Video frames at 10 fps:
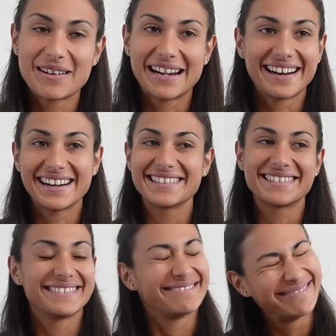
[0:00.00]
mean, I
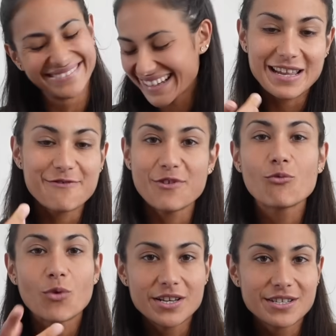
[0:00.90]

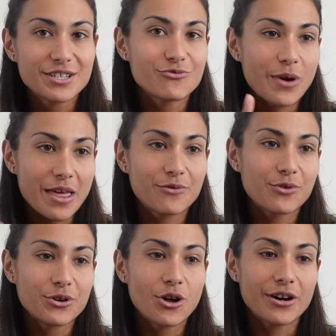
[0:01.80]
even wondered whether
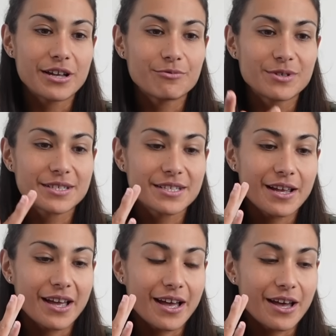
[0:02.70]
or not it was
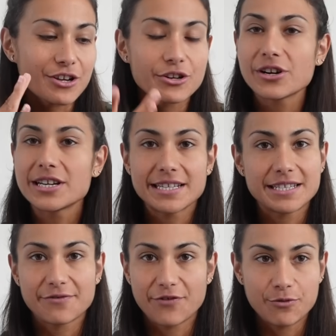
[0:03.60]
a good idea
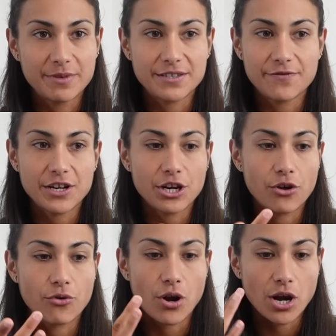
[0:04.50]
to film this
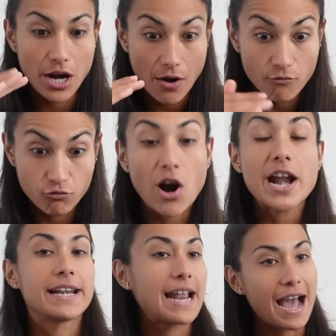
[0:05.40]
video
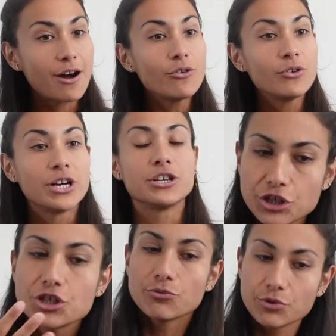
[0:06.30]
right now
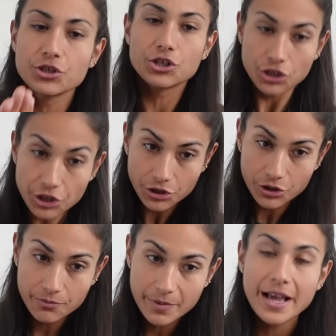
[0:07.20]
because you would
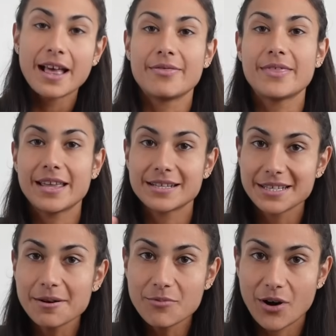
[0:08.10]
assume that
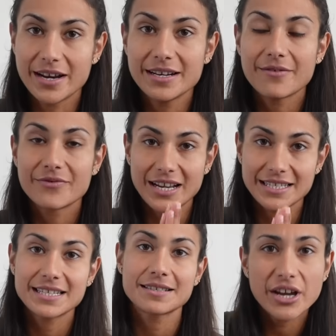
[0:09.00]
someone
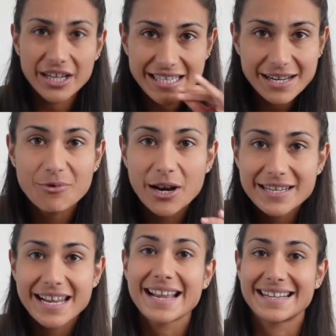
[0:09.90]
that is
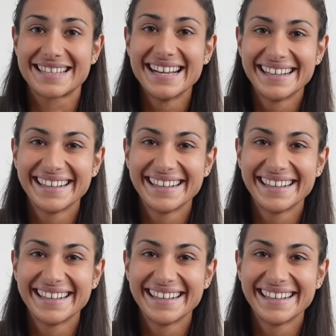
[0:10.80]
31 days